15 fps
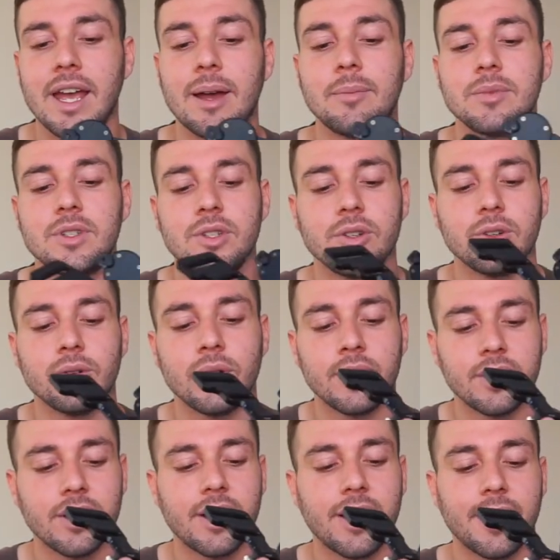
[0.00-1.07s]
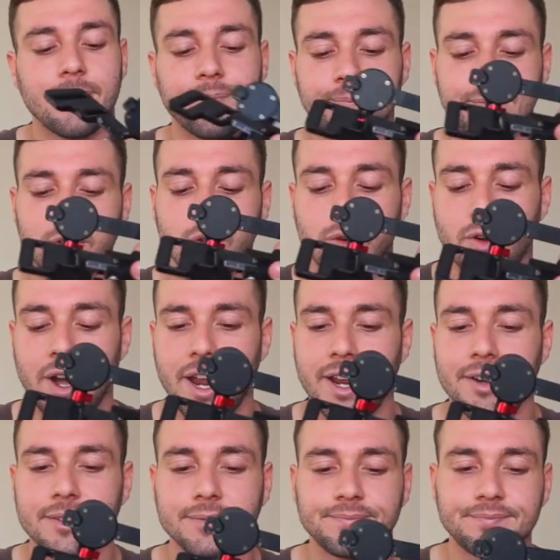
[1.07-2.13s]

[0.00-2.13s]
M2 crane.